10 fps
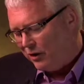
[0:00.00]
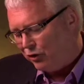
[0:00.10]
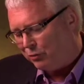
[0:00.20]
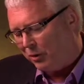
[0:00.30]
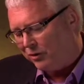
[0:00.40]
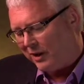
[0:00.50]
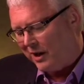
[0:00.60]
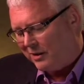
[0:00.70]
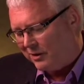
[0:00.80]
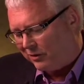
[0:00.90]

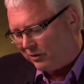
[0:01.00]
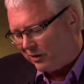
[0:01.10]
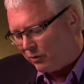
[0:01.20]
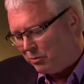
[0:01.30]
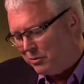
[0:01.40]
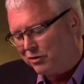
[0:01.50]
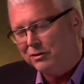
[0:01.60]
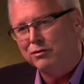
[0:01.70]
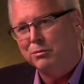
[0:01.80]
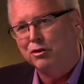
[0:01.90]
spontaneous
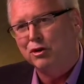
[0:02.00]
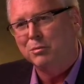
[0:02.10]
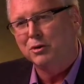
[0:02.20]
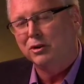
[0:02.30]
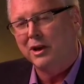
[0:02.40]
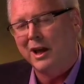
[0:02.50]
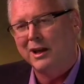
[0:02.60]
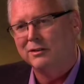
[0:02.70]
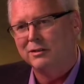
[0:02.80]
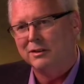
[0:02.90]
remission from terminal
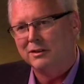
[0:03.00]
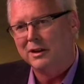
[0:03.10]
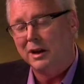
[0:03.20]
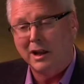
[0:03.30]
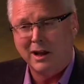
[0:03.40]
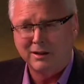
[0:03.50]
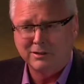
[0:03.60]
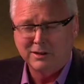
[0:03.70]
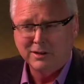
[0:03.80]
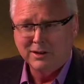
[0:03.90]
cancer that
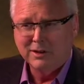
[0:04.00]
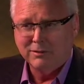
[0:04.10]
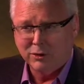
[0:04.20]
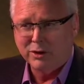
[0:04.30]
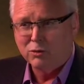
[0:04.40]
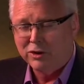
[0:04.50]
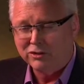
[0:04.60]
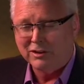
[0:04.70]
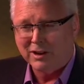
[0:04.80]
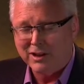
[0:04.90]
allowed very
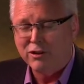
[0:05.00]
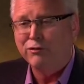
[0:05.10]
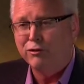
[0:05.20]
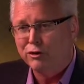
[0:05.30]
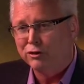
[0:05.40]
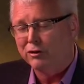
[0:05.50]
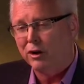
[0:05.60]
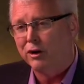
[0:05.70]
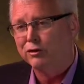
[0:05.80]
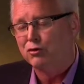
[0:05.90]
recently the first
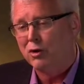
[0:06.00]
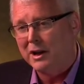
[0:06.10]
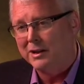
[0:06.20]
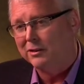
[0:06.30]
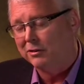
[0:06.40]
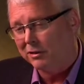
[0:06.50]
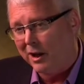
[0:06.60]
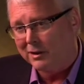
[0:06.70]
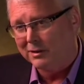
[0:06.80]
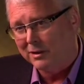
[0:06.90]
Australian
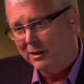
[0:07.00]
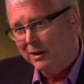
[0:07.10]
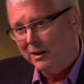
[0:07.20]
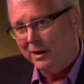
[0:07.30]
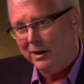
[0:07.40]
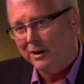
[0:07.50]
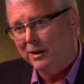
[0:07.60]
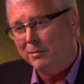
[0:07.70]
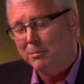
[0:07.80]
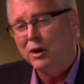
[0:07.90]
saint,
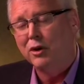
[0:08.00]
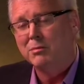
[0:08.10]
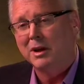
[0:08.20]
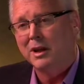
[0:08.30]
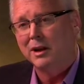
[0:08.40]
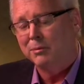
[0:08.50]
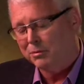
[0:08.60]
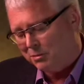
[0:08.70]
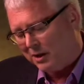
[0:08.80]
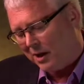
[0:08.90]
Mary MacKillop,
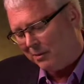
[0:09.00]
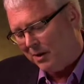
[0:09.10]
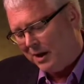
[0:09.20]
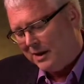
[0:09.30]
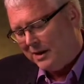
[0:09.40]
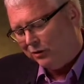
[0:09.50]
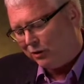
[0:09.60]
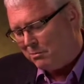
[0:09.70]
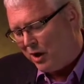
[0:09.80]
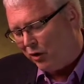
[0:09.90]
to become
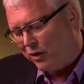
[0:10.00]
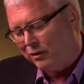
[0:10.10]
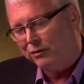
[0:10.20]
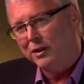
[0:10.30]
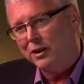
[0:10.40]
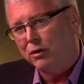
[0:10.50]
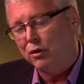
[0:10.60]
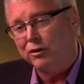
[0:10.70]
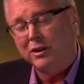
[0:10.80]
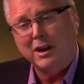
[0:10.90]
St Mary of the
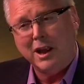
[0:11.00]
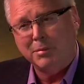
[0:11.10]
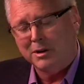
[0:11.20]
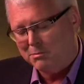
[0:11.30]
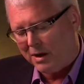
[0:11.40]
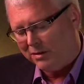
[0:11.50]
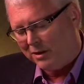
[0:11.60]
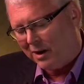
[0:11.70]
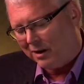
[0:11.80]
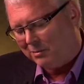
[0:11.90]
Cross. It only happened a month
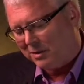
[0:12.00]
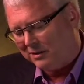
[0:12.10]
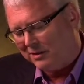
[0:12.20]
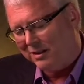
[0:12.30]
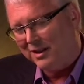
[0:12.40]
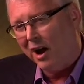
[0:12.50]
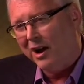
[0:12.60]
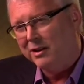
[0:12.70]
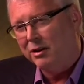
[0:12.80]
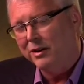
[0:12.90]
ago. But the
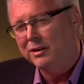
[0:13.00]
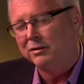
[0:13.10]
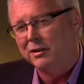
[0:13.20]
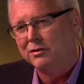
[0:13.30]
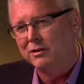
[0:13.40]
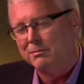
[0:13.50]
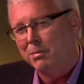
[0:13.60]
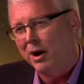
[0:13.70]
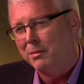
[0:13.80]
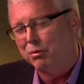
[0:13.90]
idea of intercession
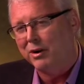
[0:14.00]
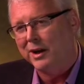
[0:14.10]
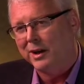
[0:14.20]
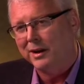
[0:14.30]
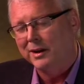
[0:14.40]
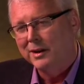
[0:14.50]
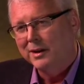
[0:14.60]
by prayer